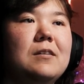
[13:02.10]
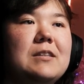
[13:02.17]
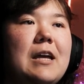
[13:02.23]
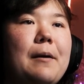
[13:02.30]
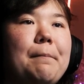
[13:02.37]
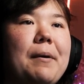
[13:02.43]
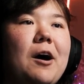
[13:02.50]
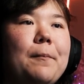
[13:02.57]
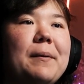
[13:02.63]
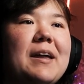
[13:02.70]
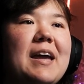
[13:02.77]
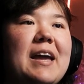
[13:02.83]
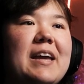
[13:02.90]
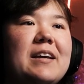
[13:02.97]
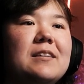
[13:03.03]
Is that ball
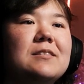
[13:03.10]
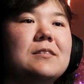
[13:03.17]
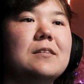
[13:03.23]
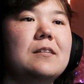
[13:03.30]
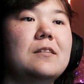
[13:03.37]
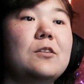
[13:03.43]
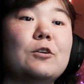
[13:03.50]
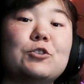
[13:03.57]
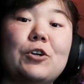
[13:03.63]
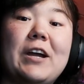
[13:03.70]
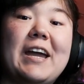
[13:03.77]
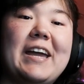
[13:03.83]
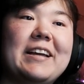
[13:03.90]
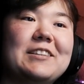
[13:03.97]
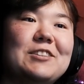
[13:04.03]
pit eggs? Those are
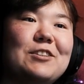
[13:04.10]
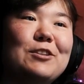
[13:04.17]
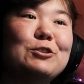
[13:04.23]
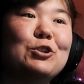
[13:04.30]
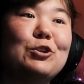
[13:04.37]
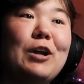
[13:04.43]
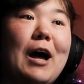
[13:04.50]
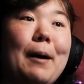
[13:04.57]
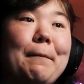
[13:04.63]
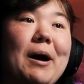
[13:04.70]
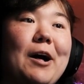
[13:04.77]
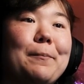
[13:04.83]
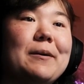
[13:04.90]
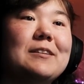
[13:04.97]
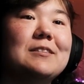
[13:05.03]
eggs. Those are not
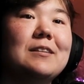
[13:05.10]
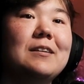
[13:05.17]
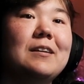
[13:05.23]
ball pits.